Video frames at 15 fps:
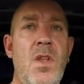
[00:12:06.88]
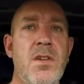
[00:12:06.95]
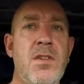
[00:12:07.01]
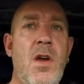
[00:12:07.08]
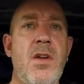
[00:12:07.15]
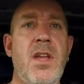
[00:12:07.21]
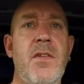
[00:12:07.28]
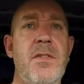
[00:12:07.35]

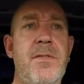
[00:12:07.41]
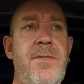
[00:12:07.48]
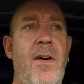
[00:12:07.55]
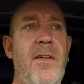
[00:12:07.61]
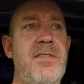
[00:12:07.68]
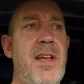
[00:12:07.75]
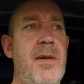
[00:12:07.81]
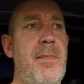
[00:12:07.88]
So give us
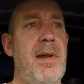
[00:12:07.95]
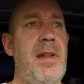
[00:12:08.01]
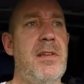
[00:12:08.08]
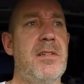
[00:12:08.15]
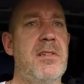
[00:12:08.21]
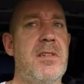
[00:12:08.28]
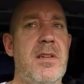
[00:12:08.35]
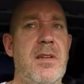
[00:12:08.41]
five, ten
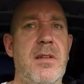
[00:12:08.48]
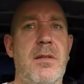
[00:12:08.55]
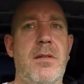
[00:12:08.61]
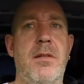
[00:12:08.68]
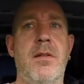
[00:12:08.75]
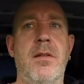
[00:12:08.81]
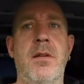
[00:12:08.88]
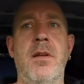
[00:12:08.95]
minutes,
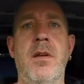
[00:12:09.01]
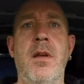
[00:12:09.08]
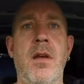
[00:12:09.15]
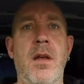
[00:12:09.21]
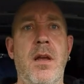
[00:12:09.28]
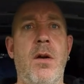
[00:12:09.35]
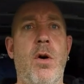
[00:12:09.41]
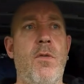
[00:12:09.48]

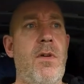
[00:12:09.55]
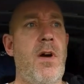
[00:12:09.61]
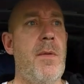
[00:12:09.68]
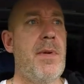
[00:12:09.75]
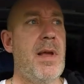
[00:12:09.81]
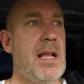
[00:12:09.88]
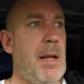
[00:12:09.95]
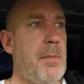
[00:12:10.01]
although it'd
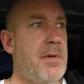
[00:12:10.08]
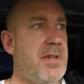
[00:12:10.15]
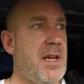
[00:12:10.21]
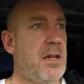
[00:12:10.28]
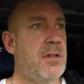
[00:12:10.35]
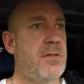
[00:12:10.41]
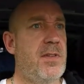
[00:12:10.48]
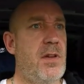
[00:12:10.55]
be a couple of
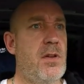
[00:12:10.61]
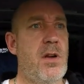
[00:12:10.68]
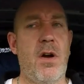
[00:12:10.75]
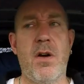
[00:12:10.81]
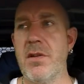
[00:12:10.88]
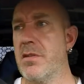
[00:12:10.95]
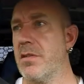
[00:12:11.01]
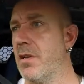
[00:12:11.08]
seconds for you
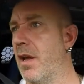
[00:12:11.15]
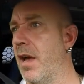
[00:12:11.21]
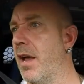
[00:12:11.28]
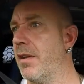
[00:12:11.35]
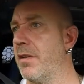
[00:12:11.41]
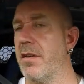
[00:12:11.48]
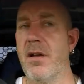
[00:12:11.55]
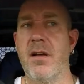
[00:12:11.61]
guys,
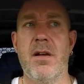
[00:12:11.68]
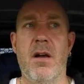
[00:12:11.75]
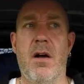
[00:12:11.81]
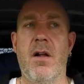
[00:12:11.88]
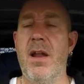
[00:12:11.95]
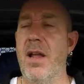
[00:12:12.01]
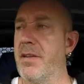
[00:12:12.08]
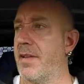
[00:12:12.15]
and uh,
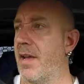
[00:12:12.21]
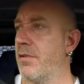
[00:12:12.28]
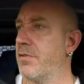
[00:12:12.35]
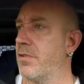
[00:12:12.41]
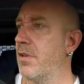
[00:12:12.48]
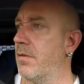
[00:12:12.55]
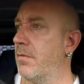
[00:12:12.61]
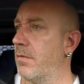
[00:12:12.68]
I'll head down
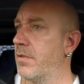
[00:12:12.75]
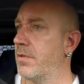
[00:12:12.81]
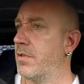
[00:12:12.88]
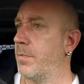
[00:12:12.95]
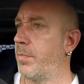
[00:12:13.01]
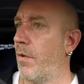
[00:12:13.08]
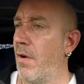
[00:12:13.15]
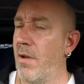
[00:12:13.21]
to, to
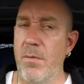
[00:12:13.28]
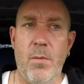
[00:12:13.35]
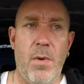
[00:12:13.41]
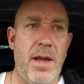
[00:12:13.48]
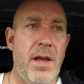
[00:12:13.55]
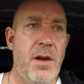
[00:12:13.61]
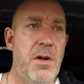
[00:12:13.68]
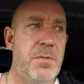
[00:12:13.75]
Brighton
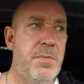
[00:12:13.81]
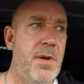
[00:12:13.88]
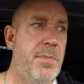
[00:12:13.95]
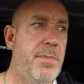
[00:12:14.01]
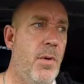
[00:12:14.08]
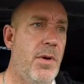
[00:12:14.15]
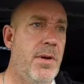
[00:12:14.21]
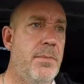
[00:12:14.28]
Way,
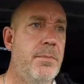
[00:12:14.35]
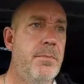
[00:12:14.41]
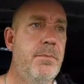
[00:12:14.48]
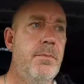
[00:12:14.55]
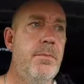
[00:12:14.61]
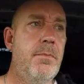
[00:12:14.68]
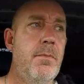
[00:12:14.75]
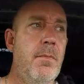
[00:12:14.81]
Hurstpierpoint,
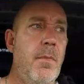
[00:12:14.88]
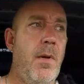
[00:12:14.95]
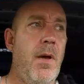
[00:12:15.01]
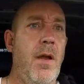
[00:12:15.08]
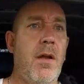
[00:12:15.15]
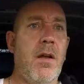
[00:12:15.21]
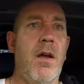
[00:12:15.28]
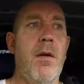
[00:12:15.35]
and
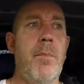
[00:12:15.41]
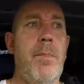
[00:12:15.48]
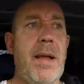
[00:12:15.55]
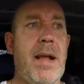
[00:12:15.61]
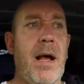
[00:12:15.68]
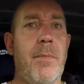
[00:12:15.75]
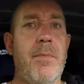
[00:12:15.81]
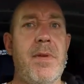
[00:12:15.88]
I'll go and
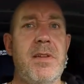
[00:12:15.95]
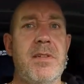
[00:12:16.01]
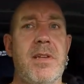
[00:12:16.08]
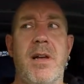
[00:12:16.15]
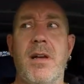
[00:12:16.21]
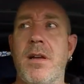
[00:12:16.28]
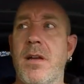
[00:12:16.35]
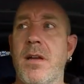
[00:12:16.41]
pick up these,
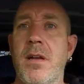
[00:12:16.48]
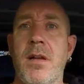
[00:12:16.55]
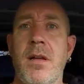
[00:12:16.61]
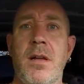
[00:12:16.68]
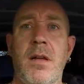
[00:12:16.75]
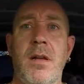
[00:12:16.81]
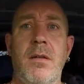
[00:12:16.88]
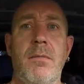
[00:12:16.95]
uh,
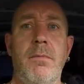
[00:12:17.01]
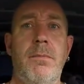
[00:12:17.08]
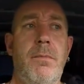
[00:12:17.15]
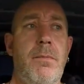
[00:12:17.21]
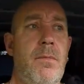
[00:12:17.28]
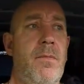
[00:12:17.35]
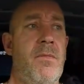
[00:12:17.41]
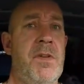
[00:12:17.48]

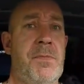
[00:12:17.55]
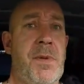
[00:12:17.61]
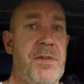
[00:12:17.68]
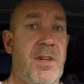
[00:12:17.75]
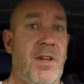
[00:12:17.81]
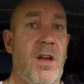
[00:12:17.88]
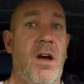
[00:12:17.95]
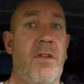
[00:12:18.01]
these bits
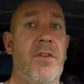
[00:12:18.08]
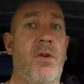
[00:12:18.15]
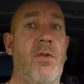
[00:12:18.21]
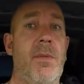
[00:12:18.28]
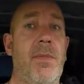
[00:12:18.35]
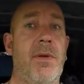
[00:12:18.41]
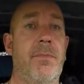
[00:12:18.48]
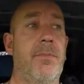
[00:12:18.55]
of garden
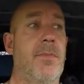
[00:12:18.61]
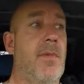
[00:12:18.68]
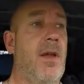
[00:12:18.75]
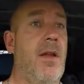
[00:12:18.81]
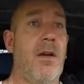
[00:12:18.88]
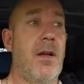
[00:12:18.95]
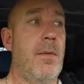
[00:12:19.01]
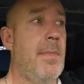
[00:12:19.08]
equipment, and
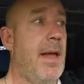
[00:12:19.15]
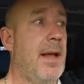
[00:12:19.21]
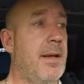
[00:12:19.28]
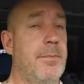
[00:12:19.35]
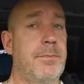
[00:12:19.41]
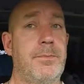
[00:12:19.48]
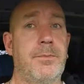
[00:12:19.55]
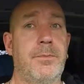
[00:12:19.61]
I'll come back.
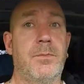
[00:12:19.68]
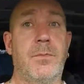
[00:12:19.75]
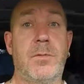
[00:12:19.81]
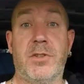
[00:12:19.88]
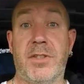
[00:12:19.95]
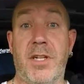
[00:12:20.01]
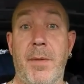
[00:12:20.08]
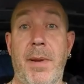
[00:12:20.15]
So
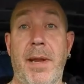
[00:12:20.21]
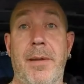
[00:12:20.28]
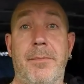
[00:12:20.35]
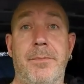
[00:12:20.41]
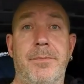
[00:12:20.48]
see you in a minute.